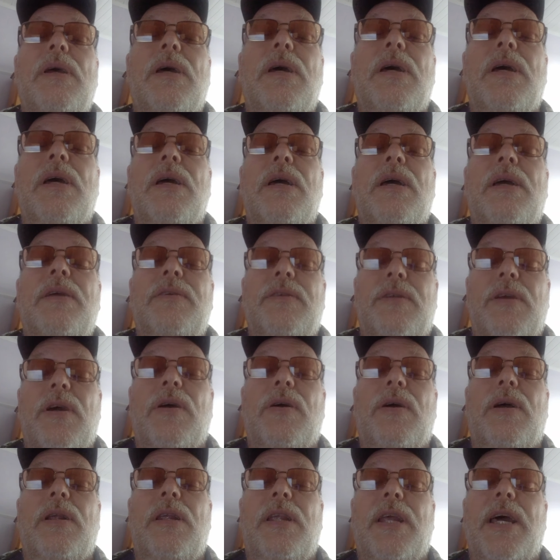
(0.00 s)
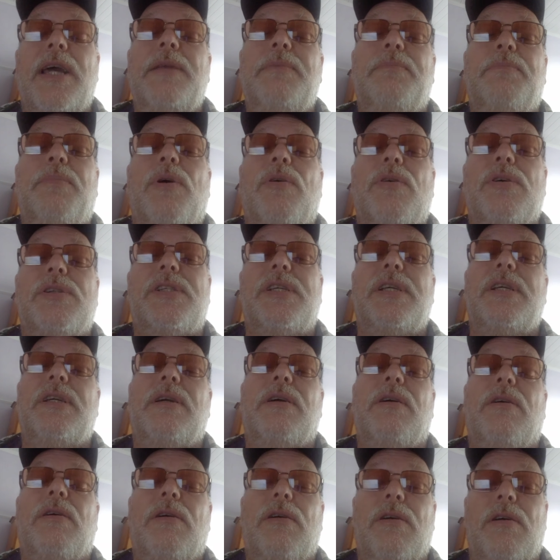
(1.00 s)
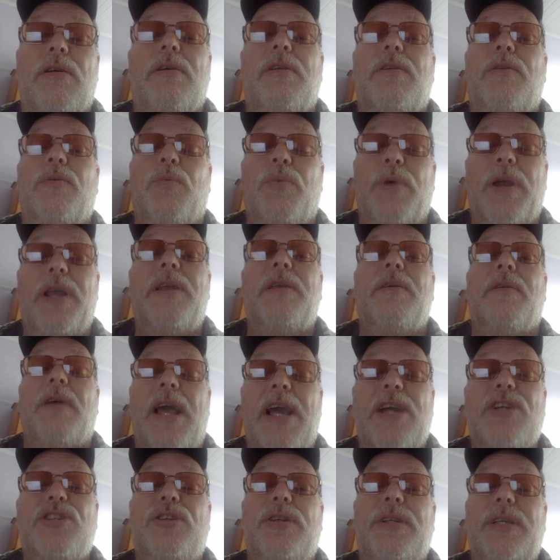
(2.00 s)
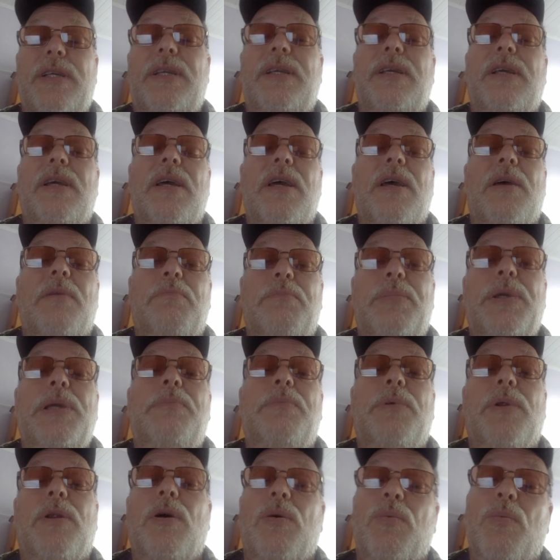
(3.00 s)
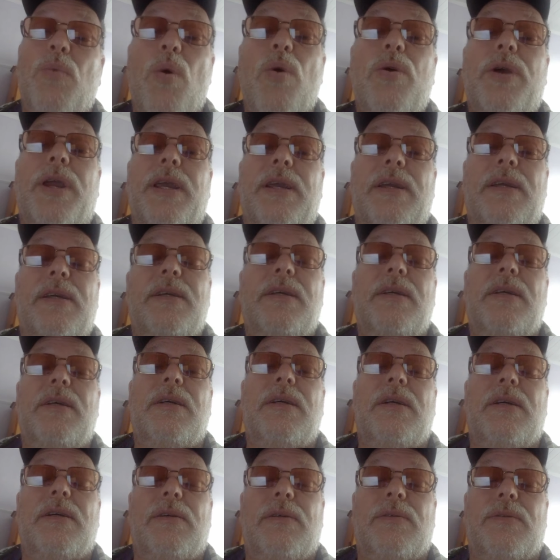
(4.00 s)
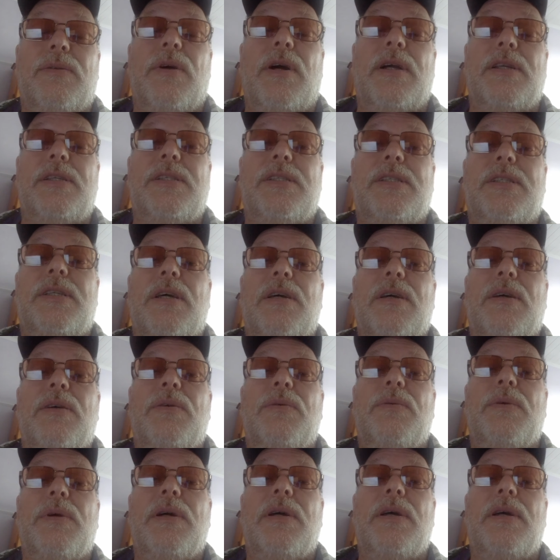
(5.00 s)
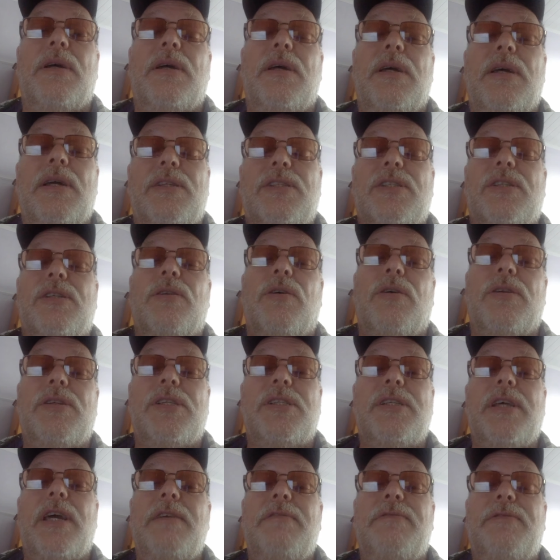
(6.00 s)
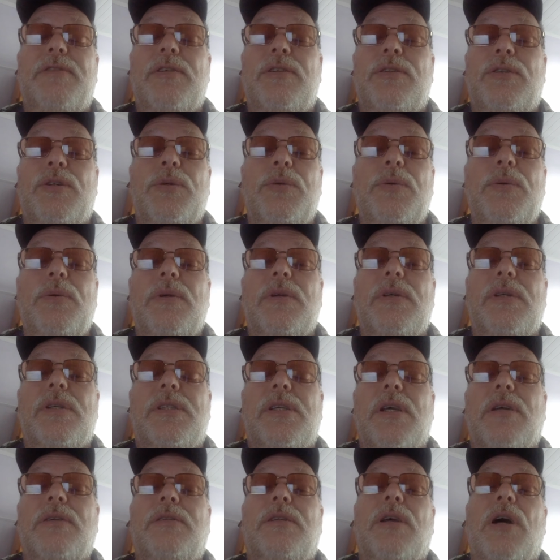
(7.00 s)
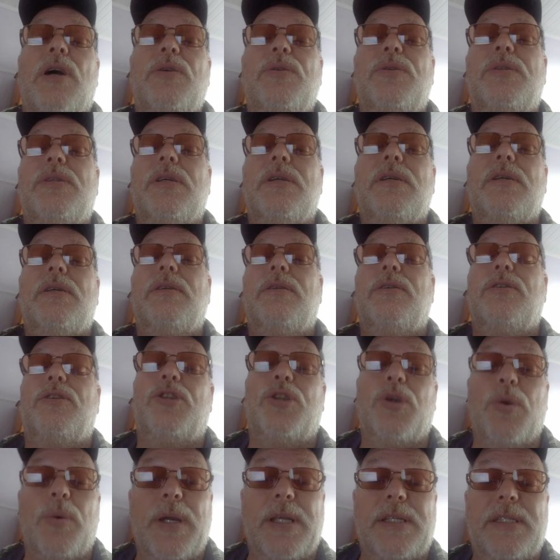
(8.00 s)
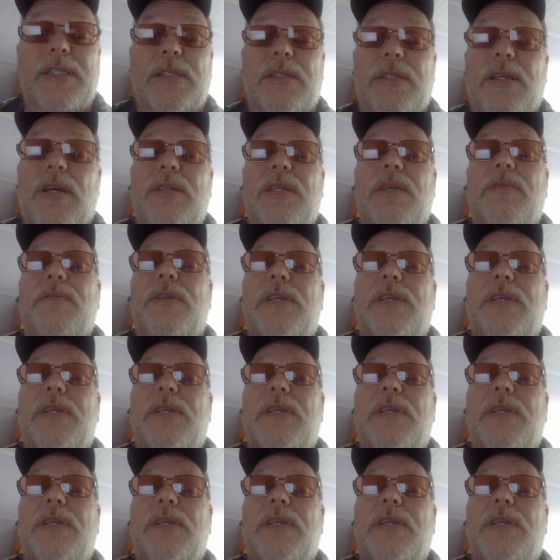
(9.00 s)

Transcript: a lane passing where actually people are walking. All right, so it's not safe to do, so don't do it. Don't